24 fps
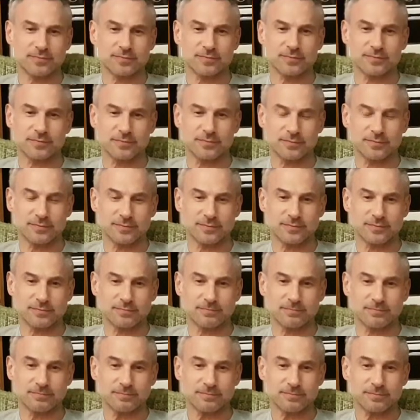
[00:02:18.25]

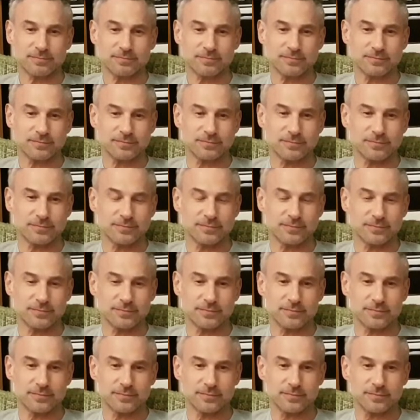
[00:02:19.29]

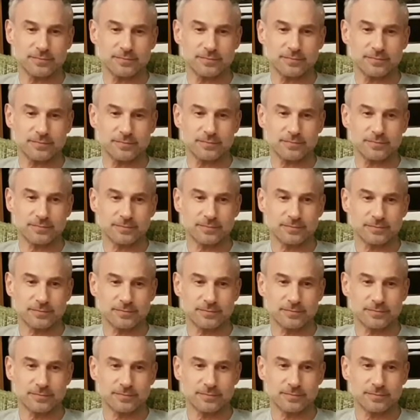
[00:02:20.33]

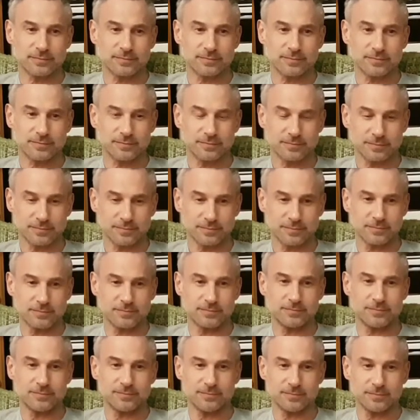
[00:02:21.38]

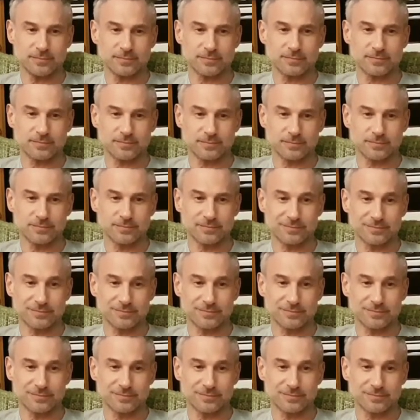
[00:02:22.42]
No words are spoken by the person on screen.